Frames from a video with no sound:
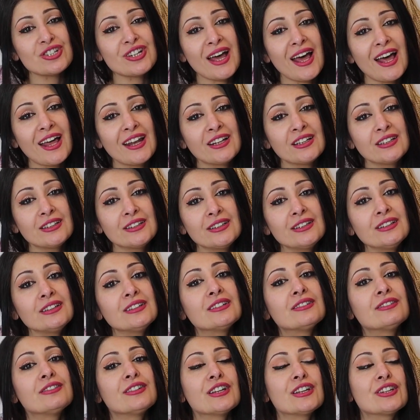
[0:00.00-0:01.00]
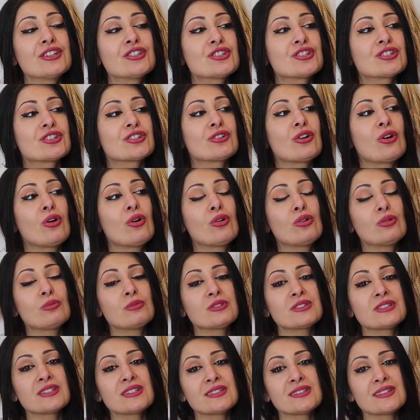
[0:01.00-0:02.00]
channel, which
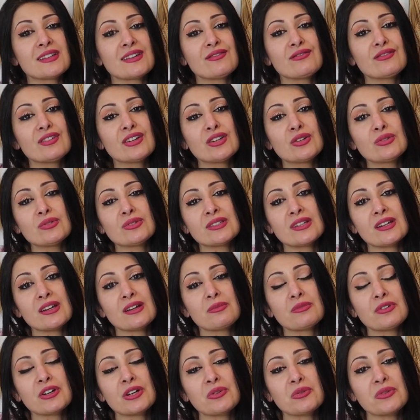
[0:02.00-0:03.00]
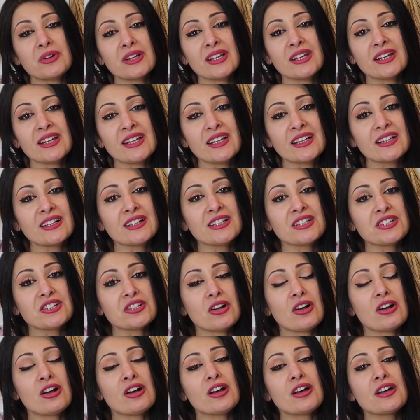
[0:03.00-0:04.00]
almost the same videos that I'm recording in English,
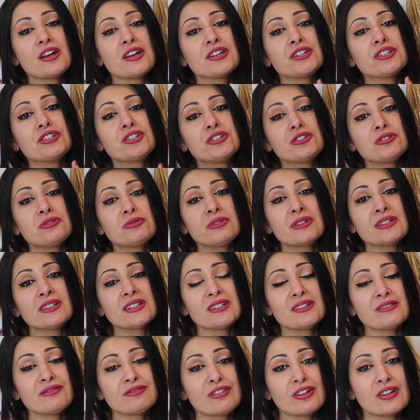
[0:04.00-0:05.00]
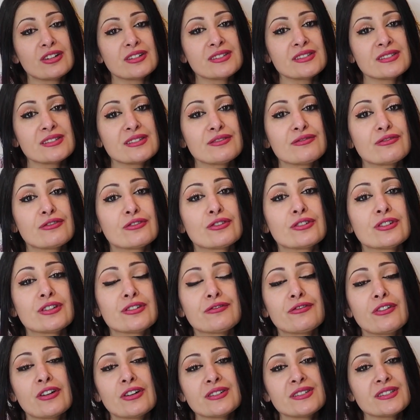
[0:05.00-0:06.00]
I do it in Farsi for the
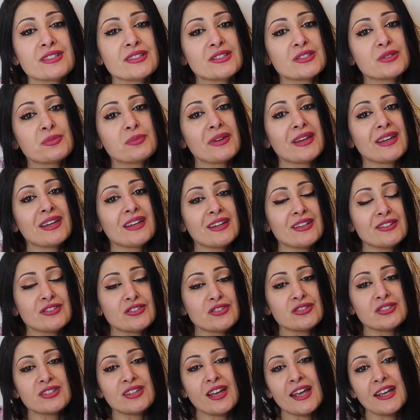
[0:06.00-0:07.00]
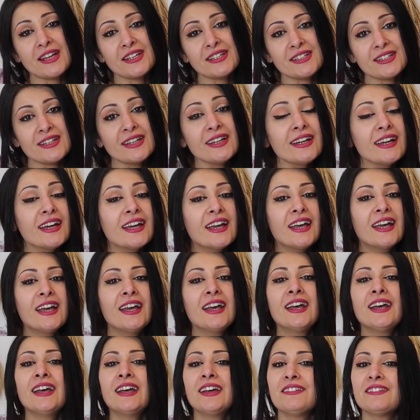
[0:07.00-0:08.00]
Farsi speaking society,
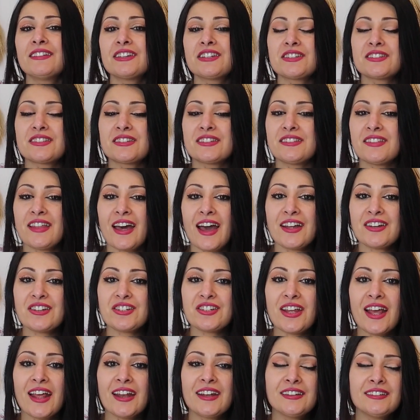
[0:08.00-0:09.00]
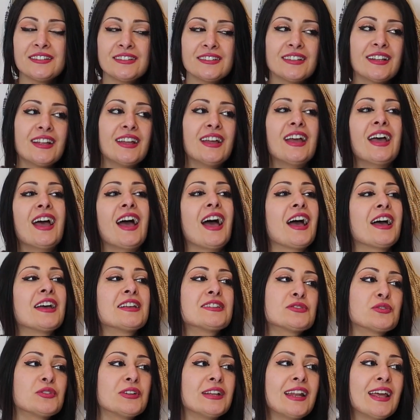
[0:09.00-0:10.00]
which is in that channel.
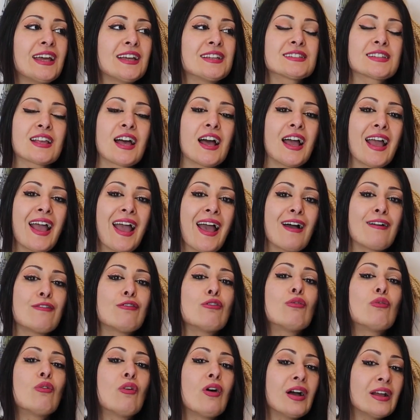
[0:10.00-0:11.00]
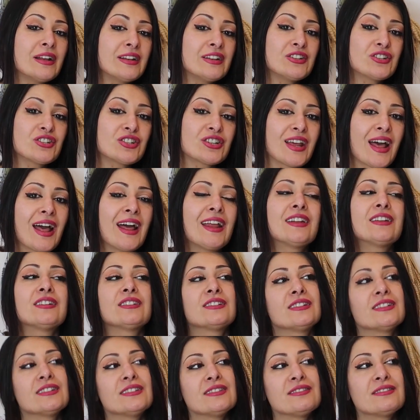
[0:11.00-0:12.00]
As well as I have one
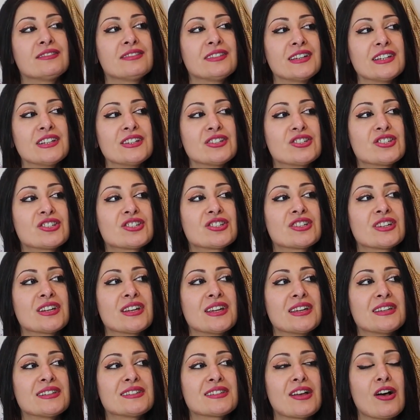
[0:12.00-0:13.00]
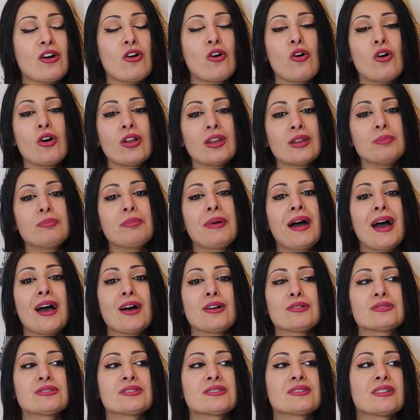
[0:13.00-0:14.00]
channel which is all
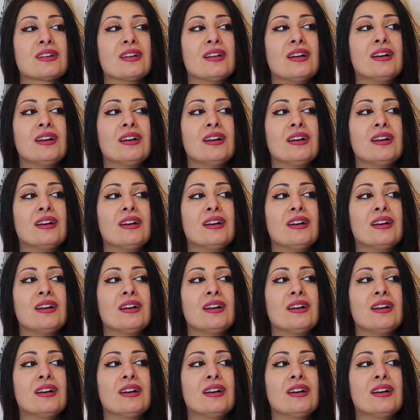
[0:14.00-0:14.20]
about